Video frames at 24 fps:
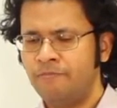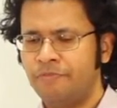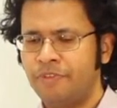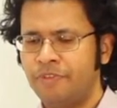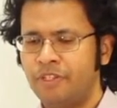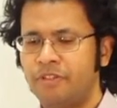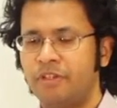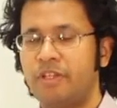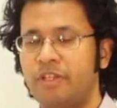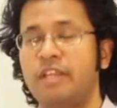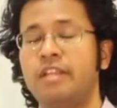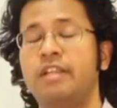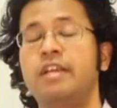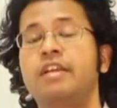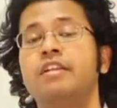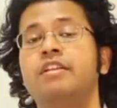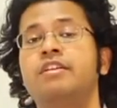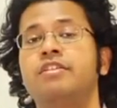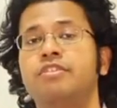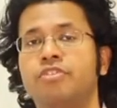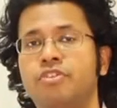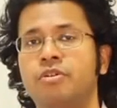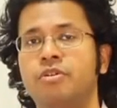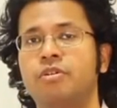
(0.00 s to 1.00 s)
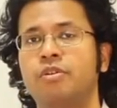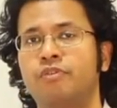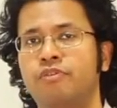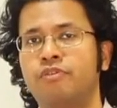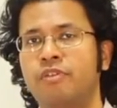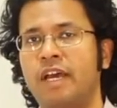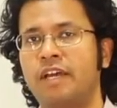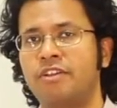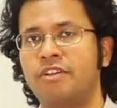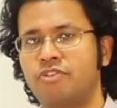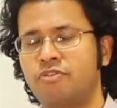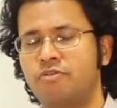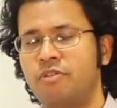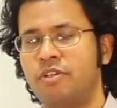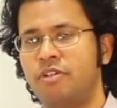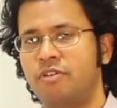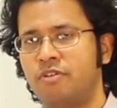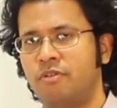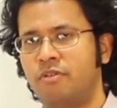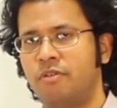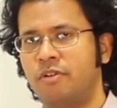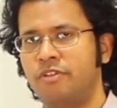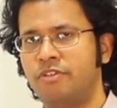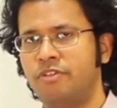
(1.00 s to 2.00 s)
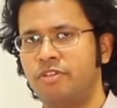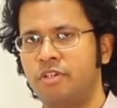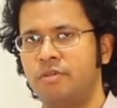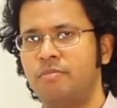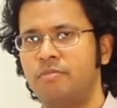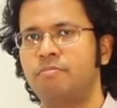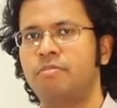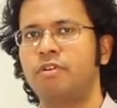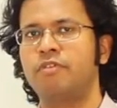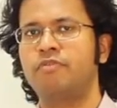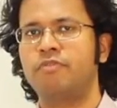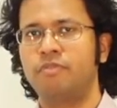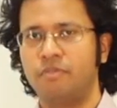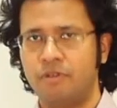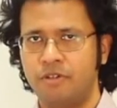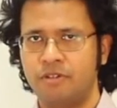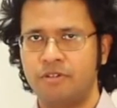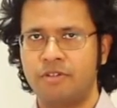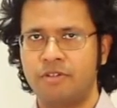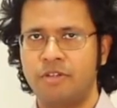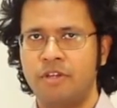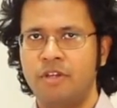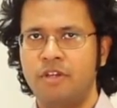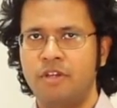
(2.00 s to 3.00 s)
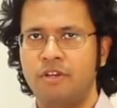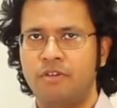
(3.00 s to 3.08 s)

So the Canadian Journal of Gastroenterology prefers